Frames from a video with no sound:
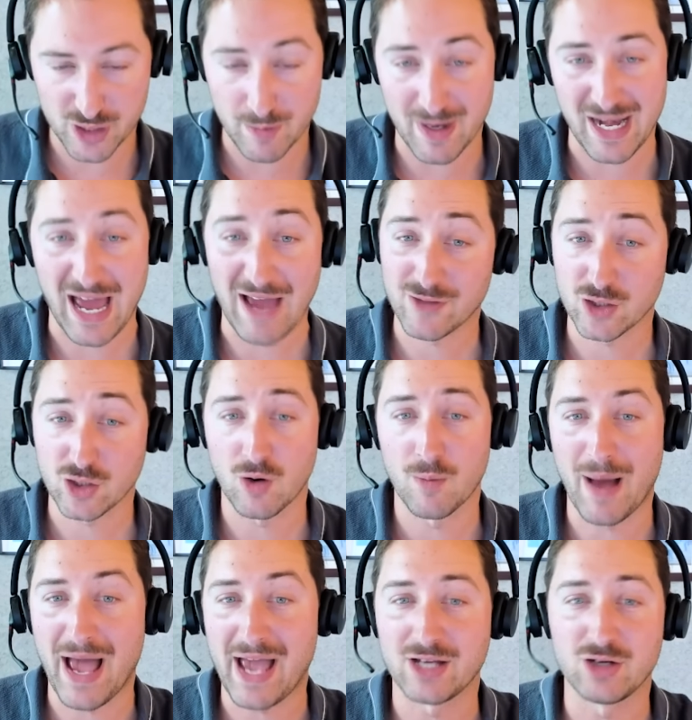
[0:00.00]
You might have to go
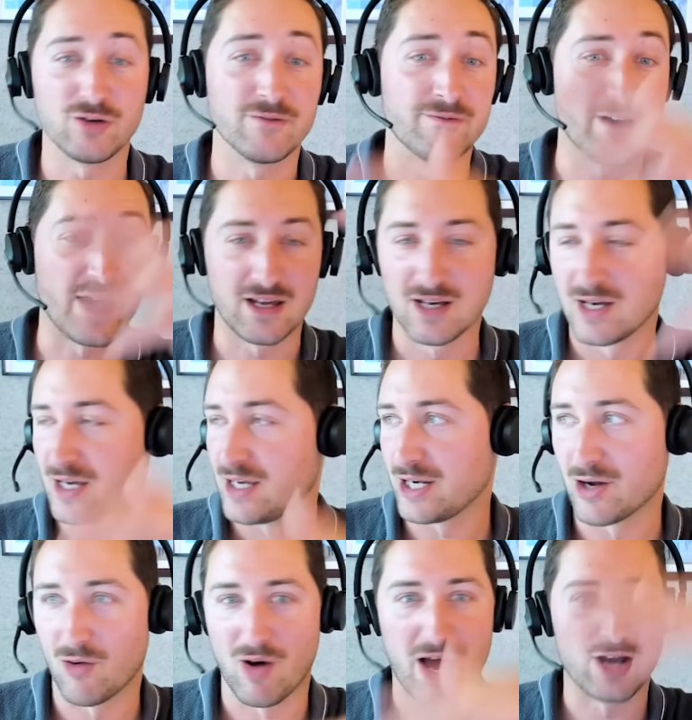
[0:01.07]
buy a new
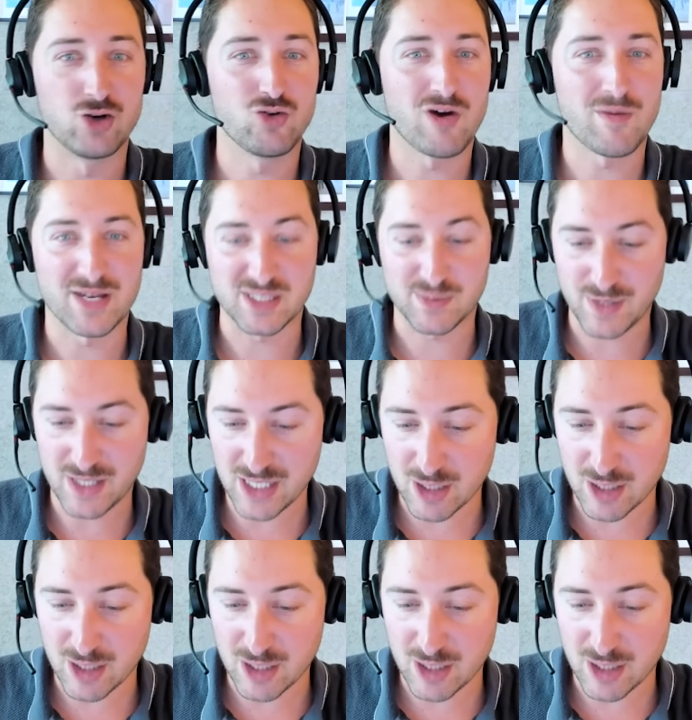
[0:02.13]
a new MSP.